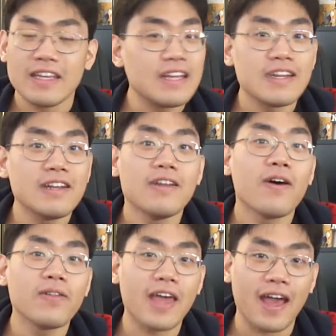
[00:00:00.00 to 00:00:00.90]
He didn't
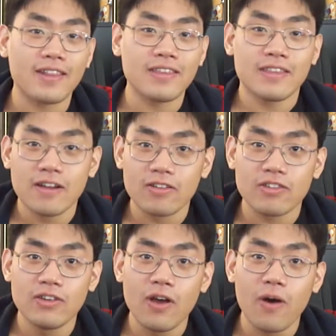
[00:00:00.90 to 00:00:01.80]
know that. There's
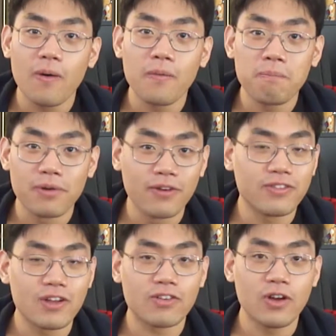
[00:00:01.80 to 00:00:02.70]
no
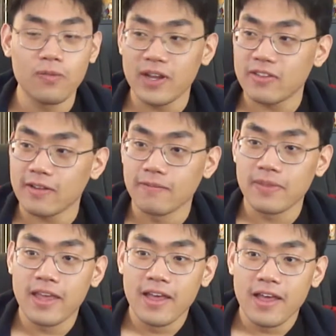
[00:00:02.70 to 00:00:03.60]
proof. There's no reason.
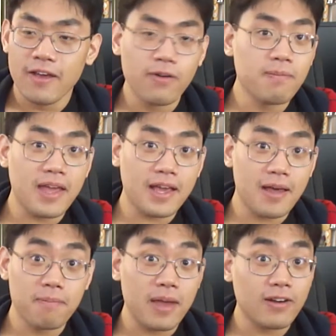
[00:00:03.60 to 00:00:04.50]
It would make
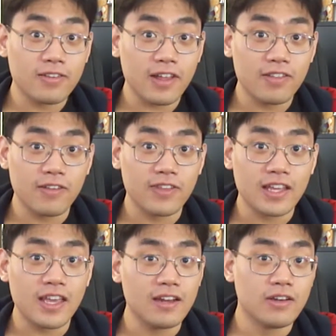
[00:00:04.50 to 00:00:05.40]
a better sense if the
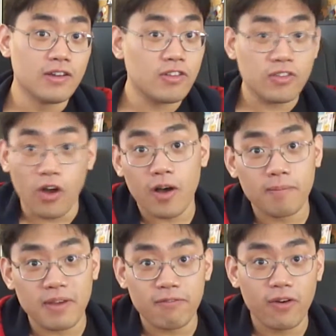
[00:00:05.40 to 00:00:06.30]
kid saw
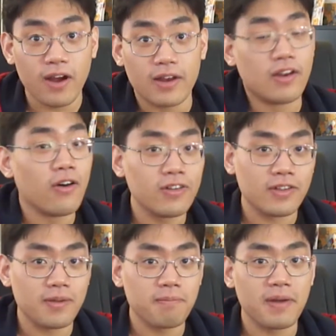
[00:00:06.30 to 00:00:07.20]
him before and knows
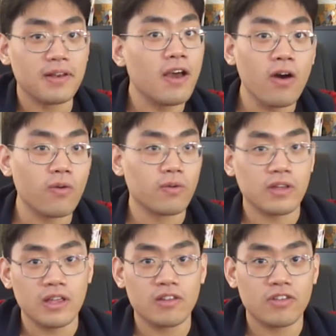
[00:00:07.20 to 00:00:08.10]
him, but no,
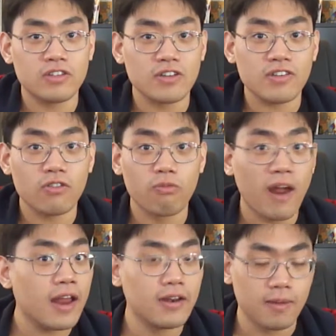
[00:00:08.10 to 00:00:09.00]
it's just
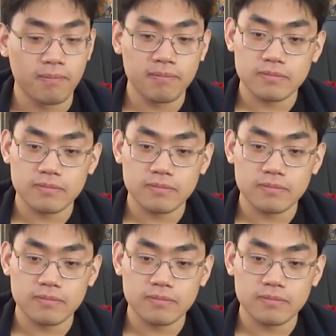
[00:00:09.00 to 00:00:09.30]
random.